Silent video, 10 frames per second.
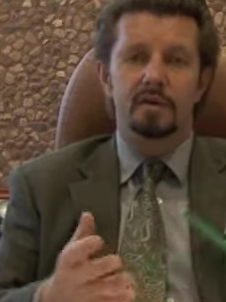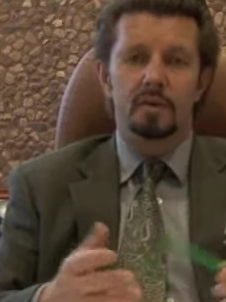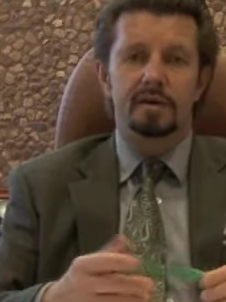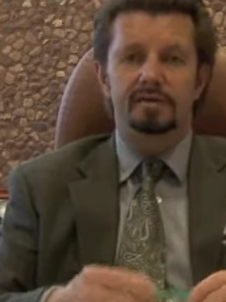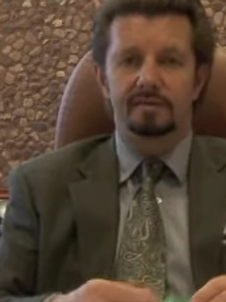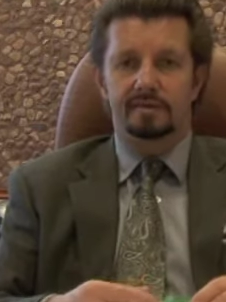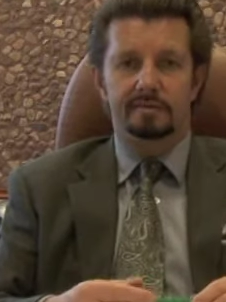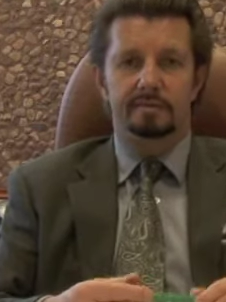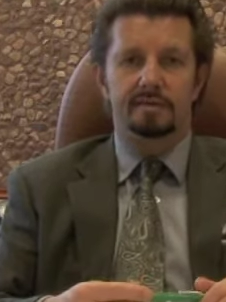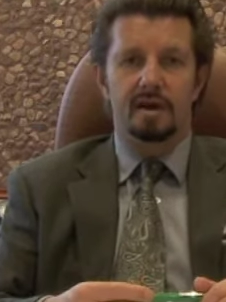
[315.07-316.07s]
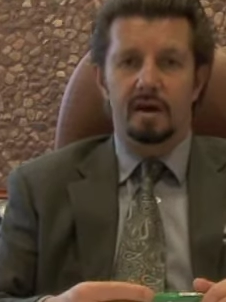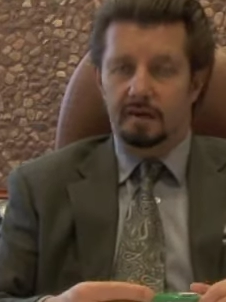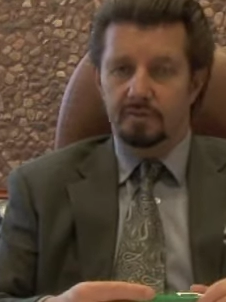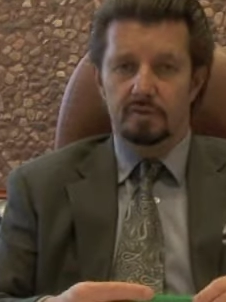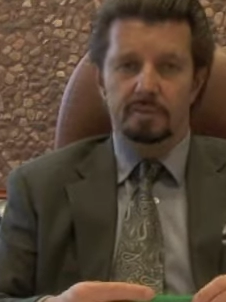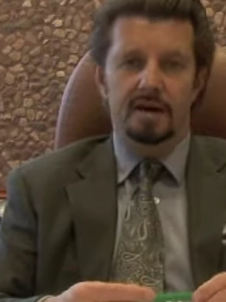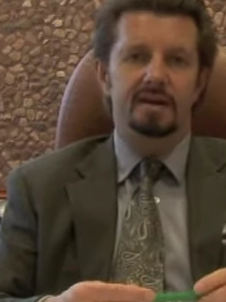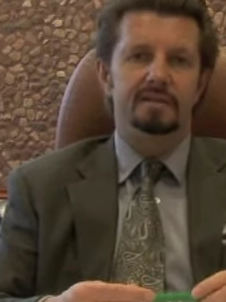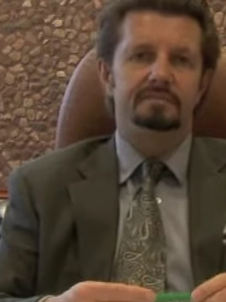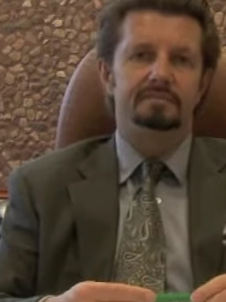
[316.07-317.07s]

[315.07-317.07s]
the organ systems of your body.